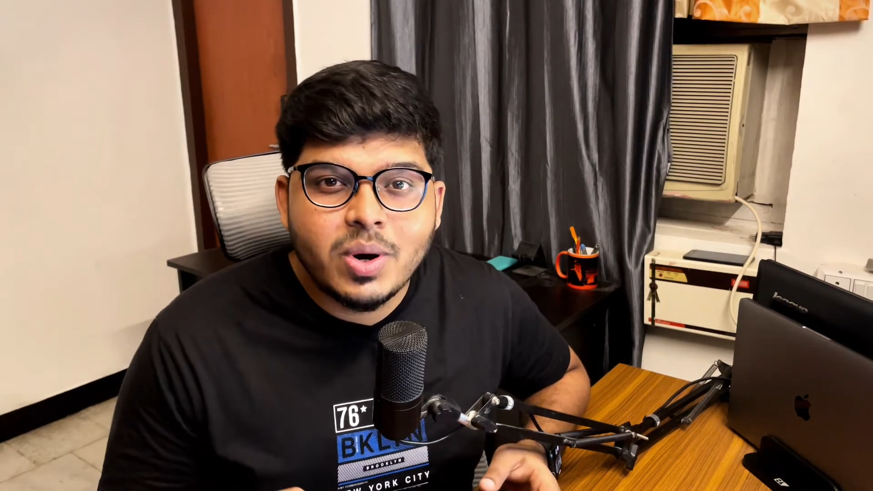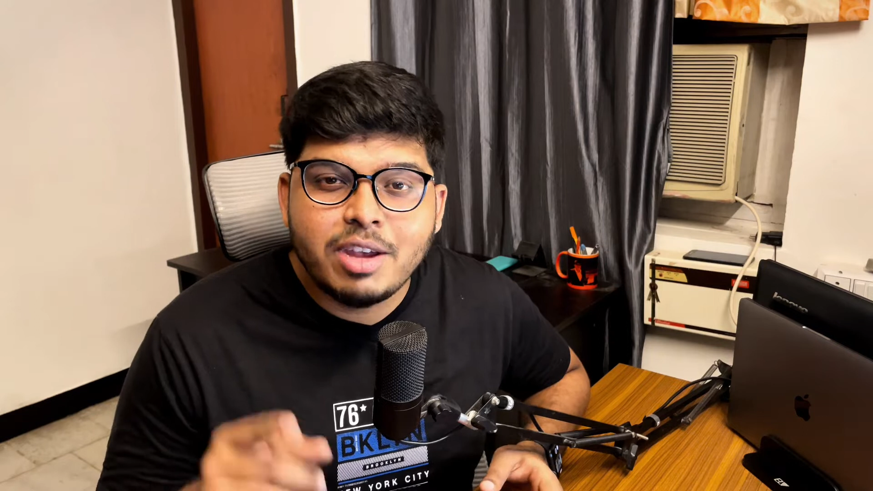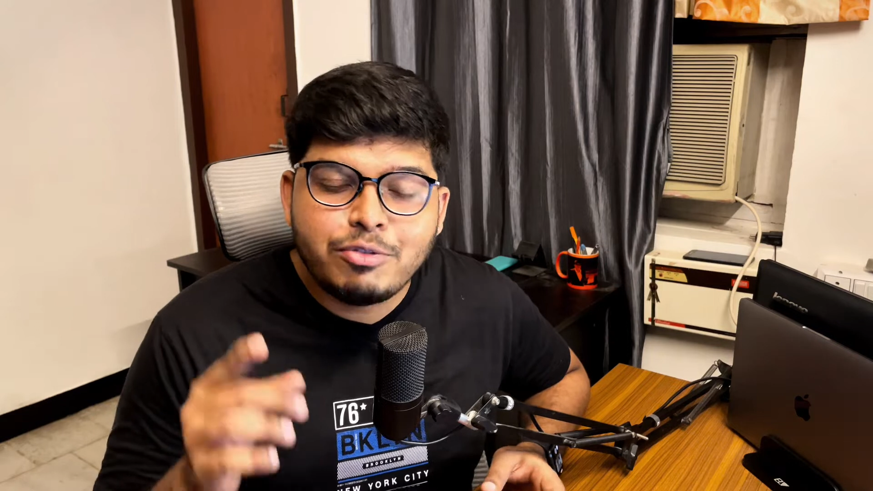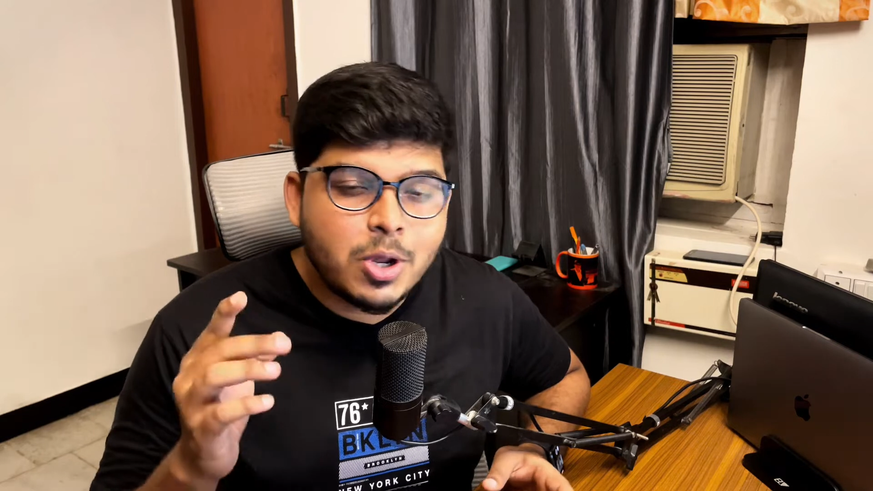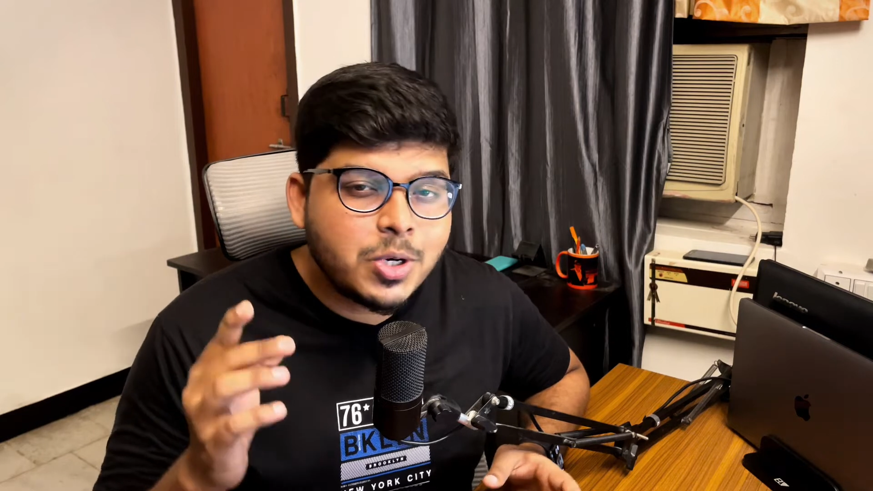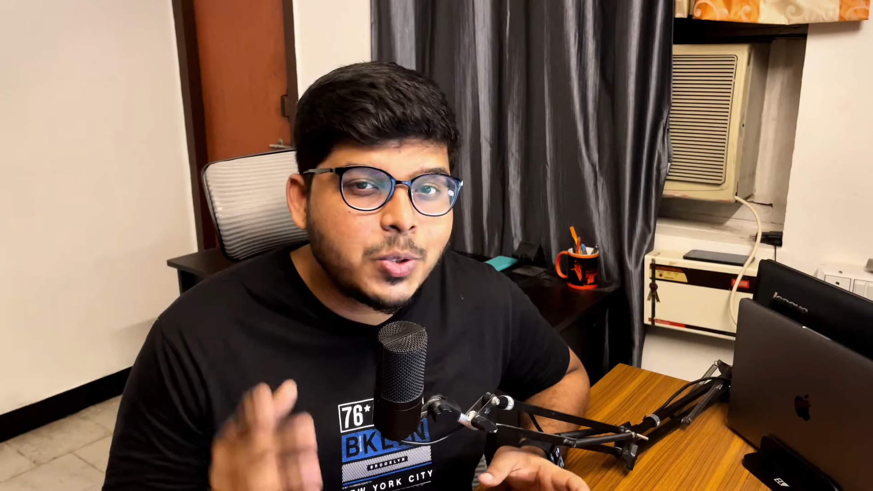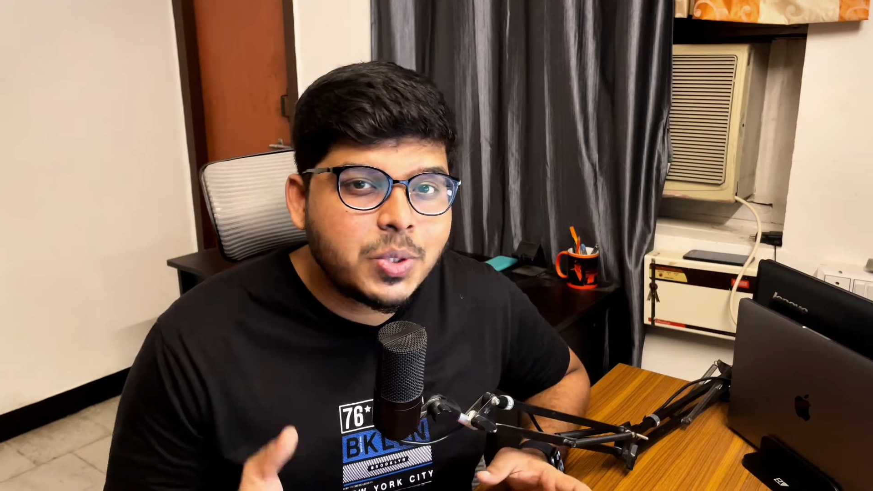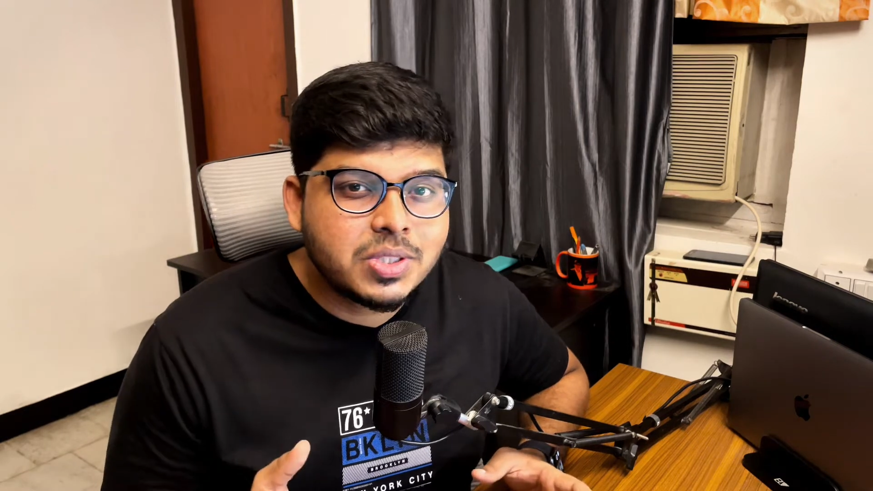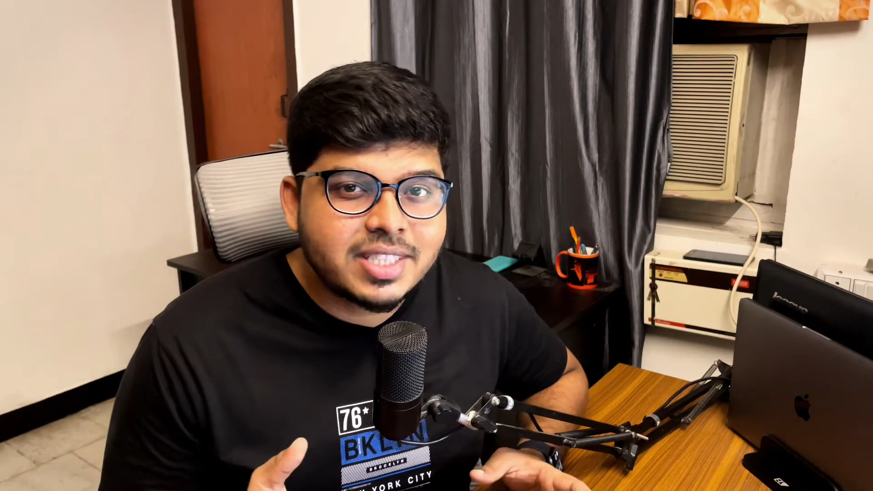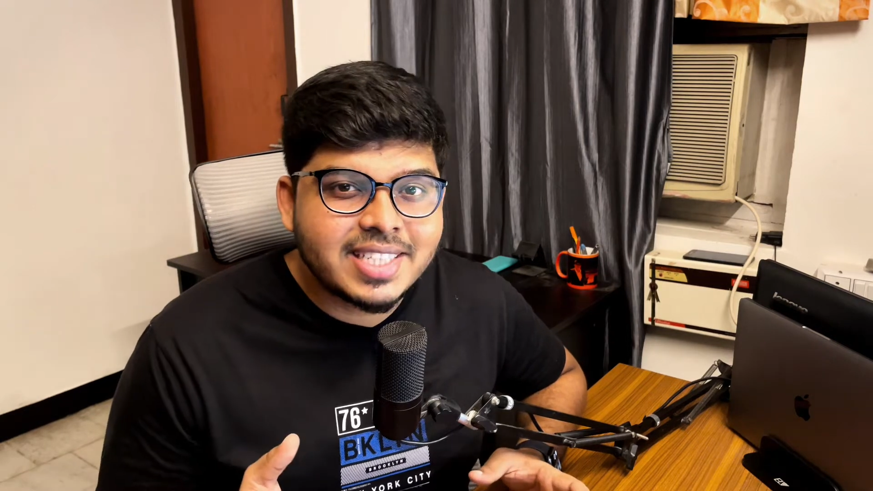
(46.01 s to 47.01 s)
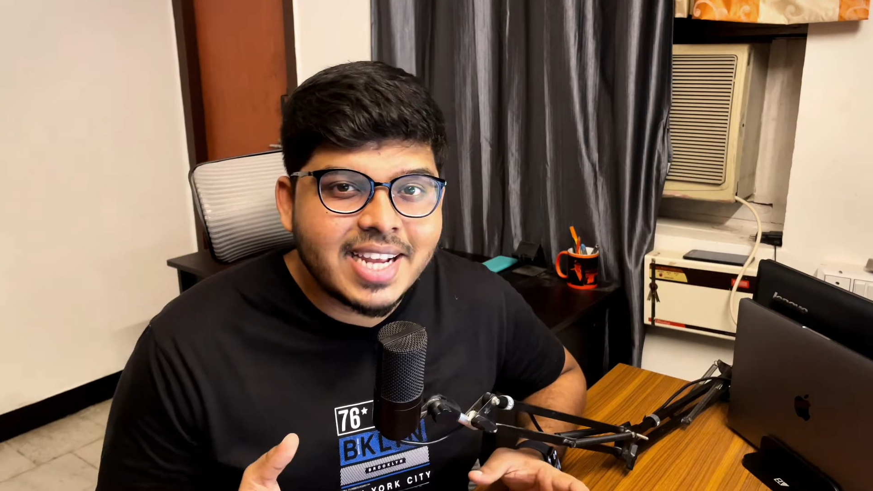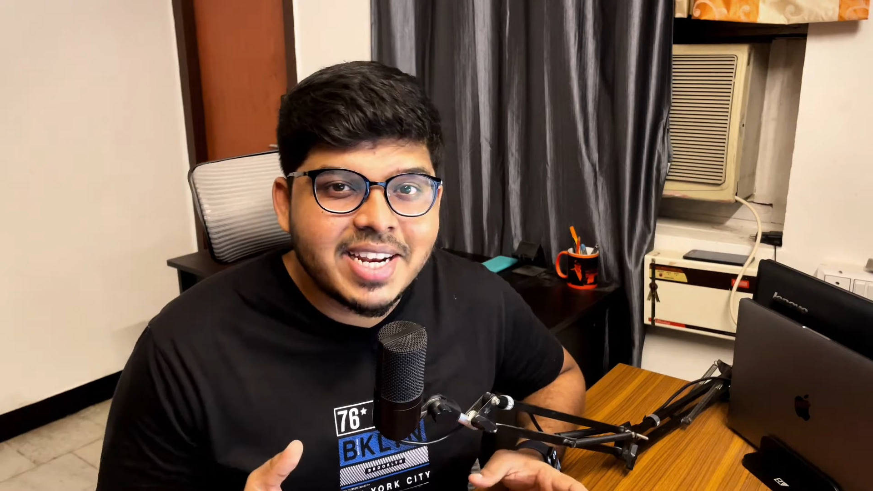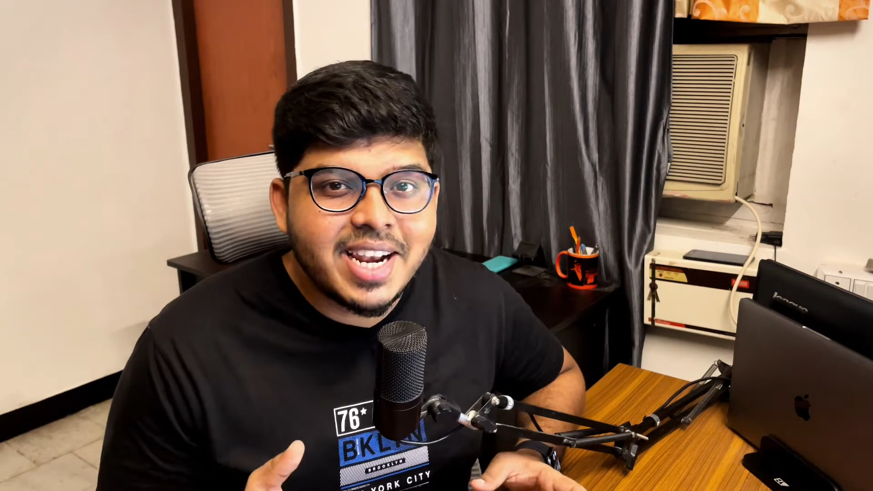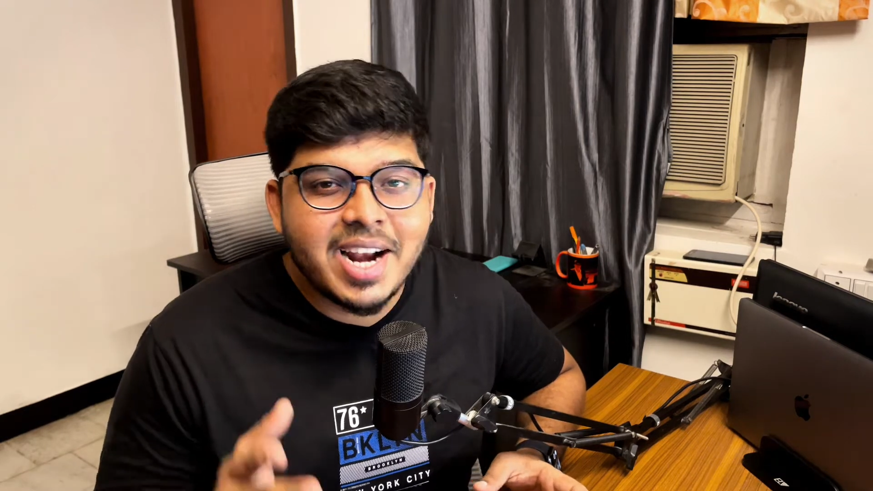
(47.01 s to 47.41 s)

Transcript: if you're new to this channel